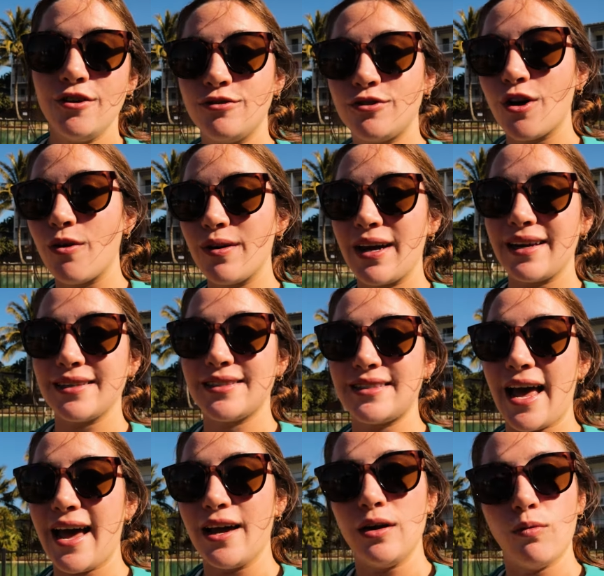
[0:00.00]
You don't get a
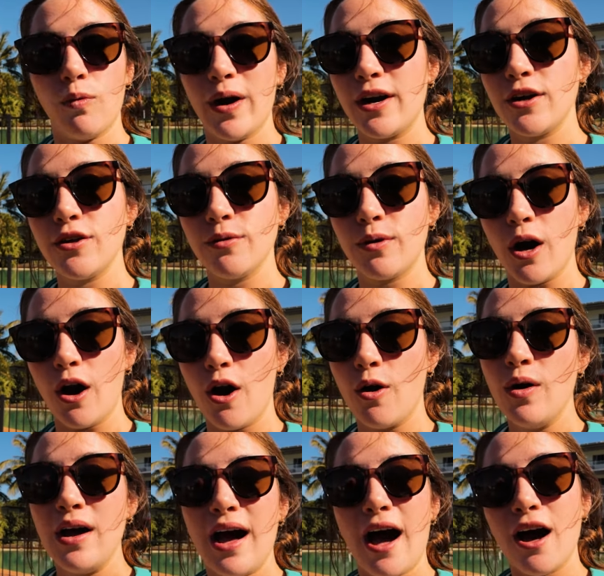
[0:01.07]
say in where you go,
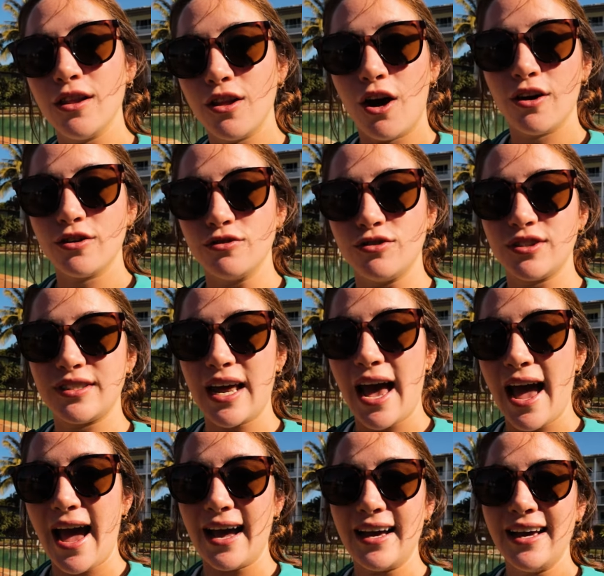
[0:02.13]
how long you
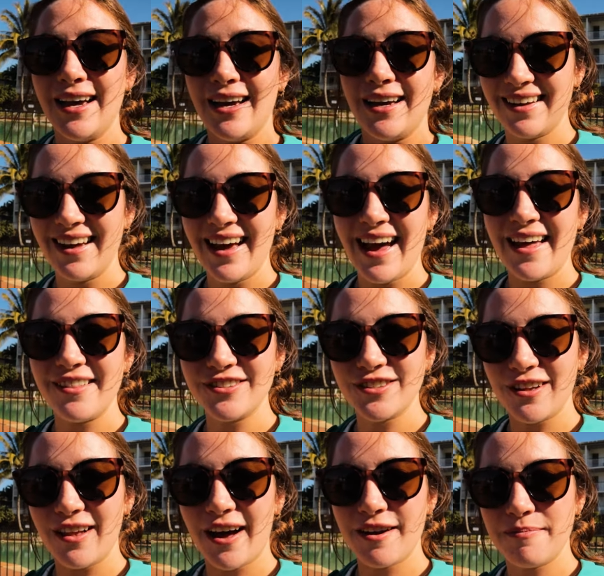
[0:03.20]
stay, and there's
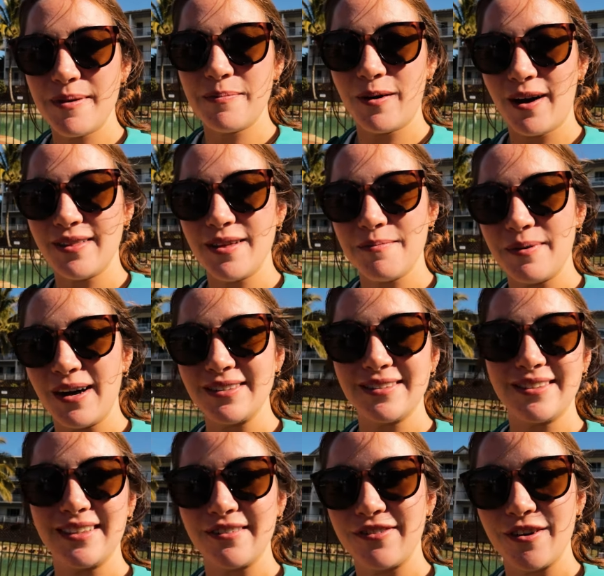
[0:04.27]
a lot of people on the bus,
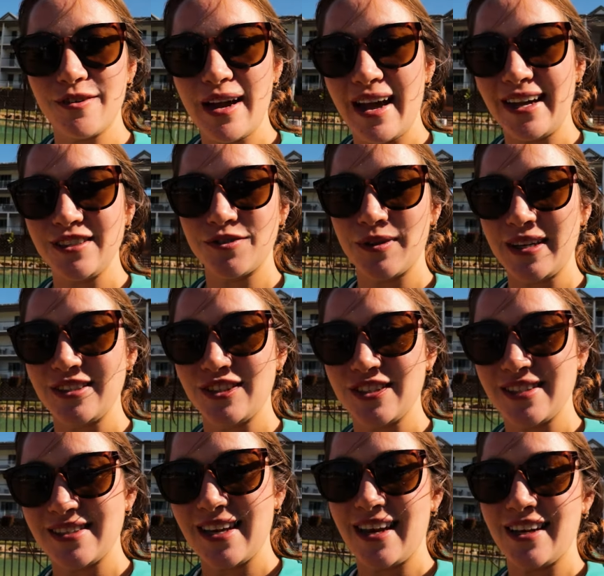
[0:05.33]
different age
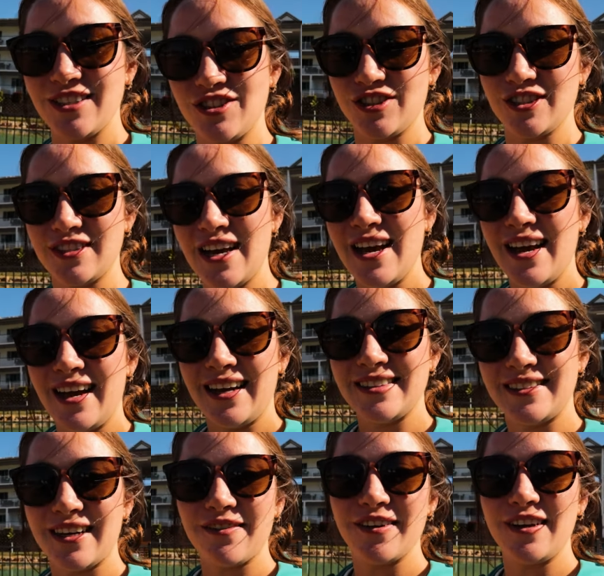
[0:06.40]
ranges, and it's just,
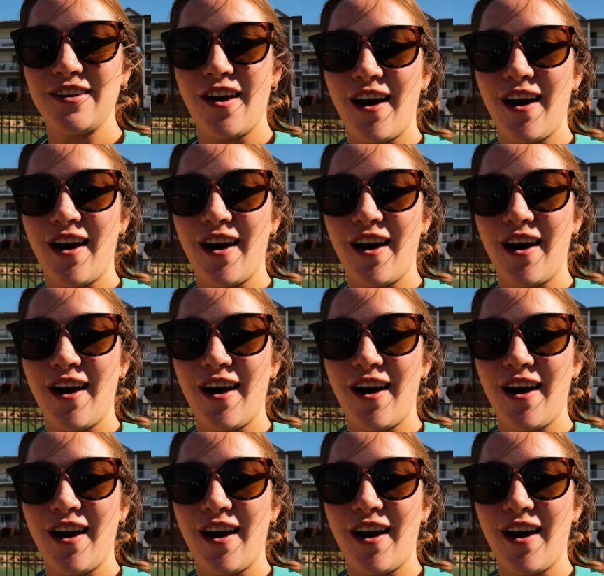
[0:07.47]
it's definitely